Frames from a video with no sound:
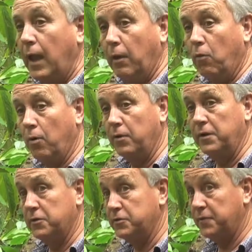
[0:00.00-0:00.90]
And what
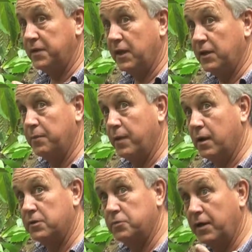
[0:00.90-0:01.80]
we do is we take the
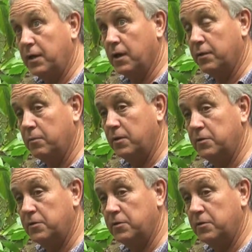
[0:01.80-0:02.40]
pods, we cut them,